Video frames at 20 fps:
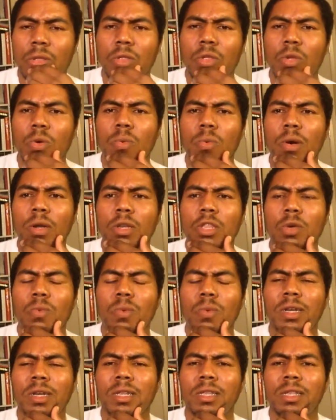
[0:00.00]
You
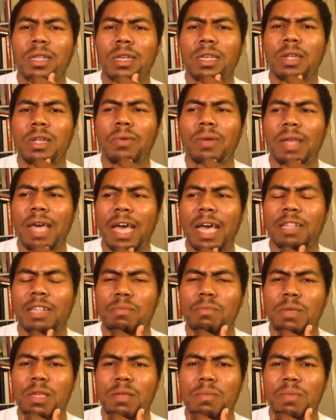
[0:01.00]
want to sit there and ask
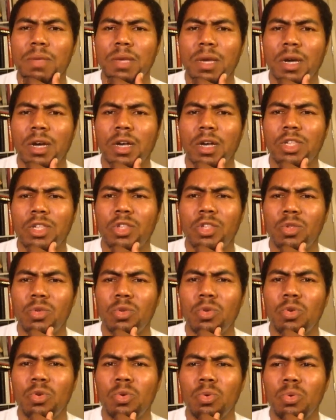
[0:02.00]
me because
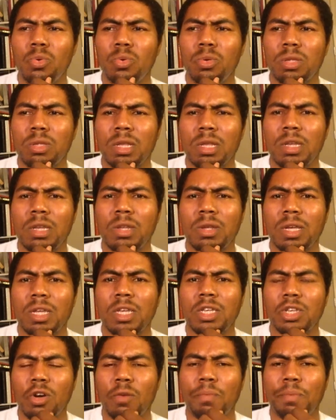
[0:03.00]
you sitting there
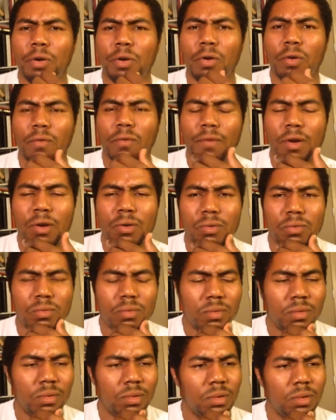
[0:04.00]
getting your perv on.
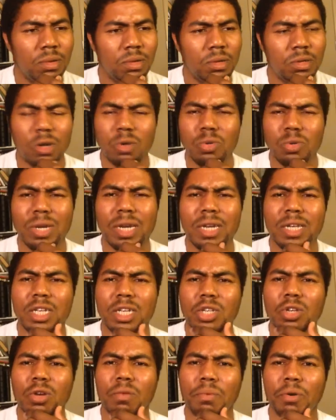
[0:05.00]
Don't try to get
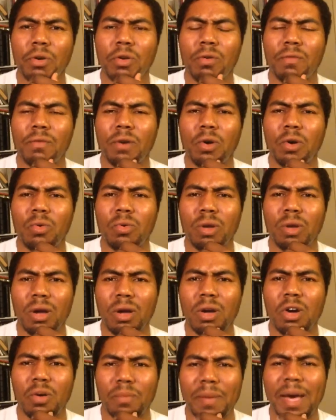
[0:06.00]
your perv
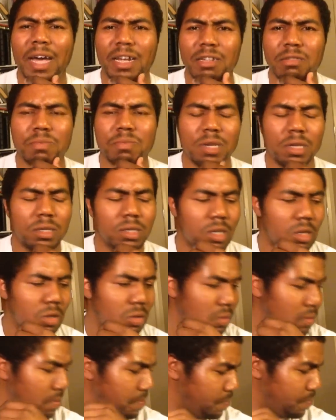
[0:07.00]
on my expense,
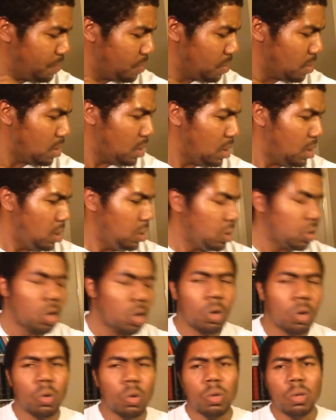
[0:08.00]
dude.
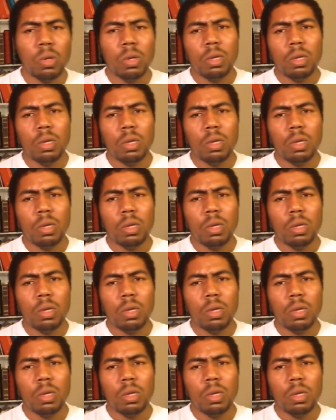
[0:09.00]
So,